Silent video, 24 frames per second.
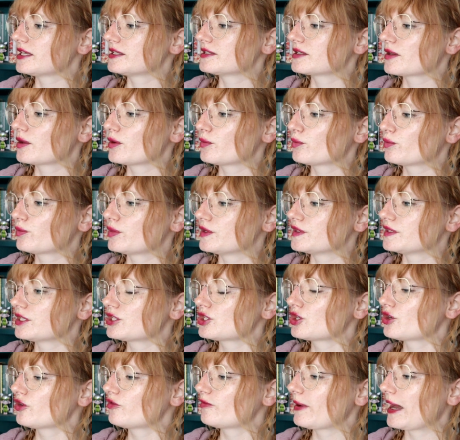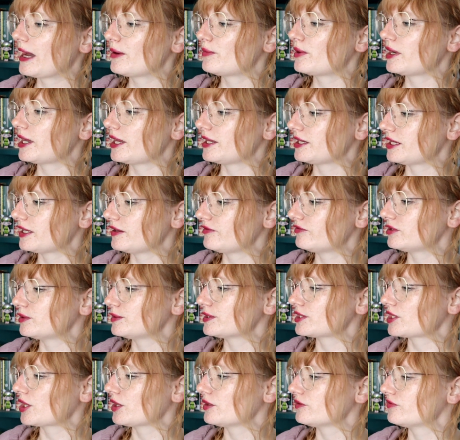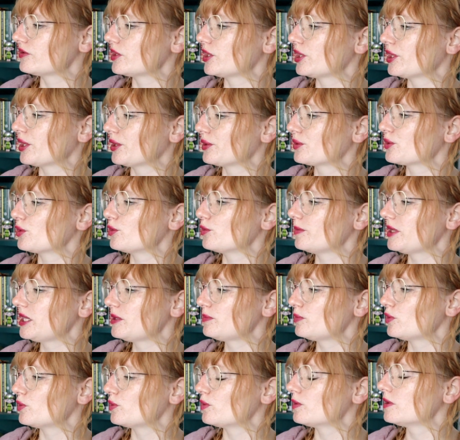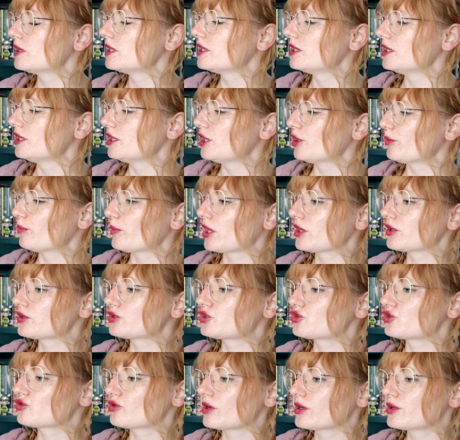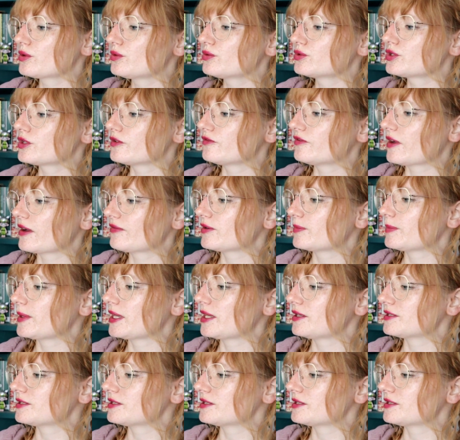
his position of power and influence over the local people. Marlow's struggle to fathom